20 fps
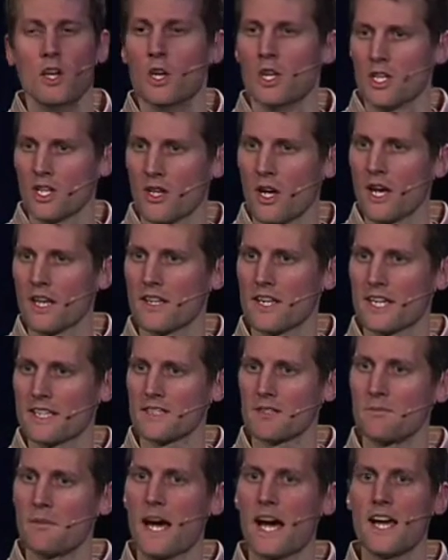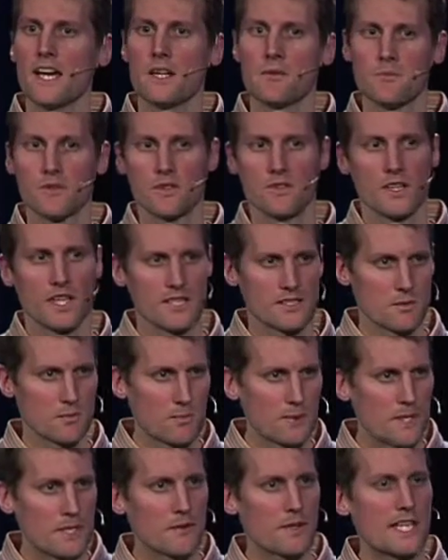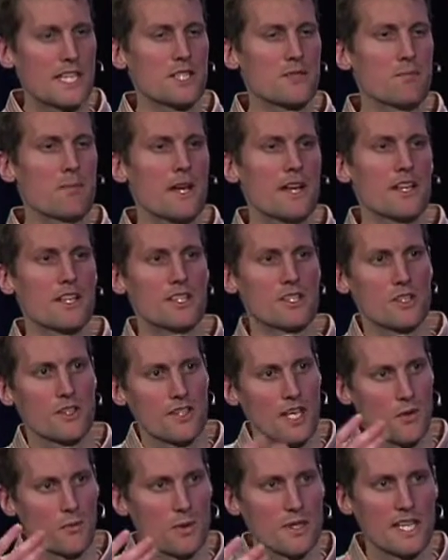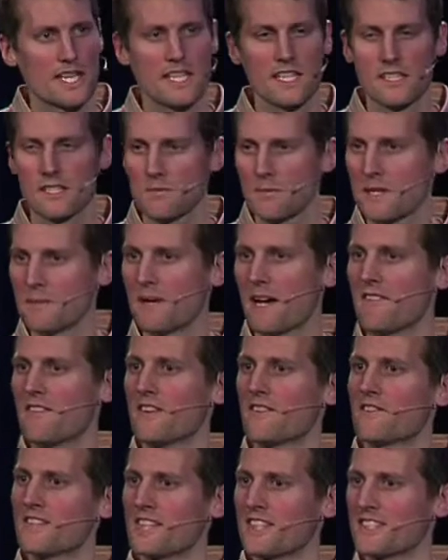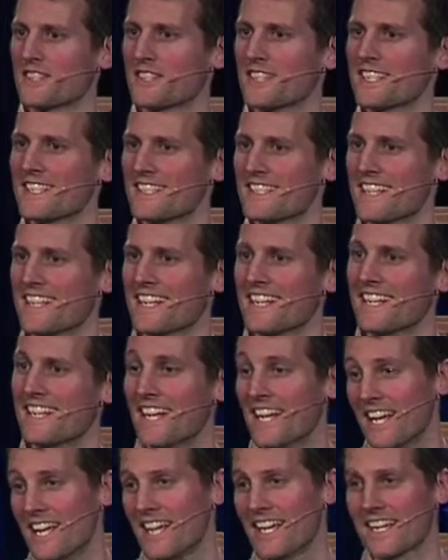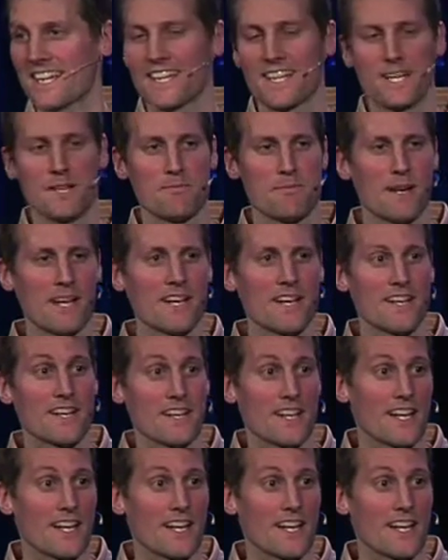you know, I'd like to buy him as a prearranged marriage, so then when they get to be about 15 or 16, they can get married.